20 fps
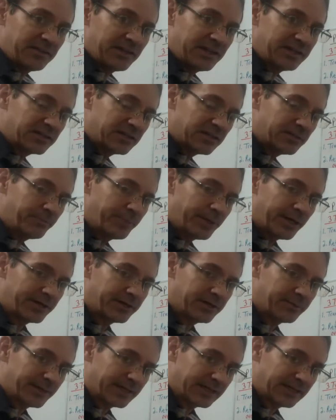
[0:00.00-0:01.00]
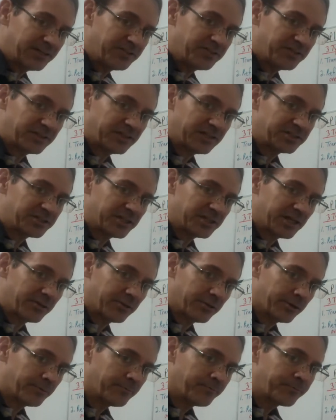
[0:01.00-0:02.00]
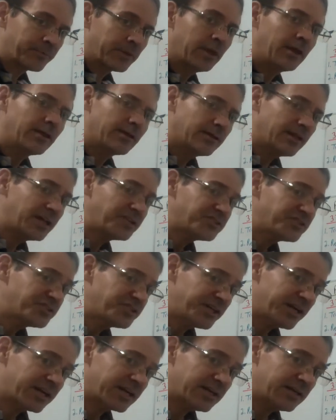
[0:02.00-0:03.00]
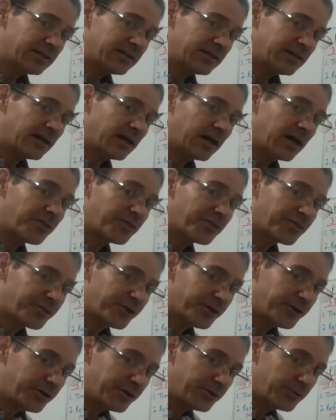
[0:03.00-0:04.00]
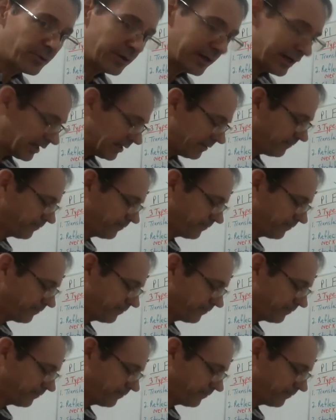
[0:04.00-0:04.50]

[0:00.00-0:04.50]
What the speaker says: then compared them against each other. Let's check it a third way.